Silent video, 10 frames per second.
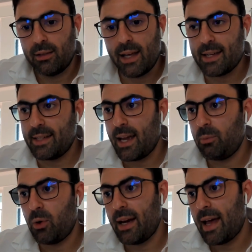as Dan
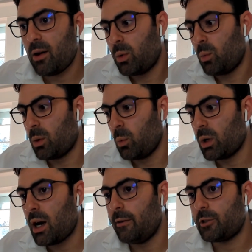pointed out,
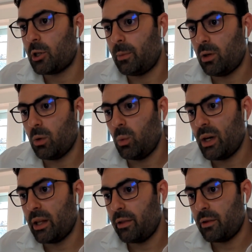we're comfortable
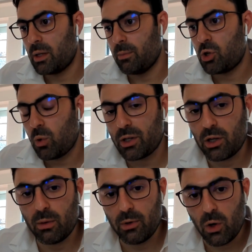with some
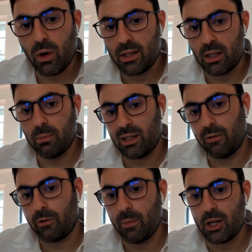short-term noise and
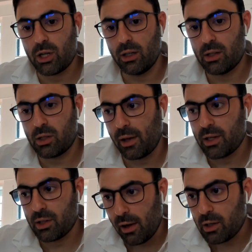misinformation
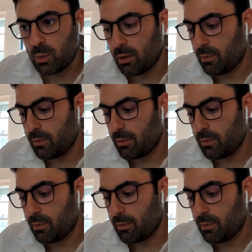as long as we're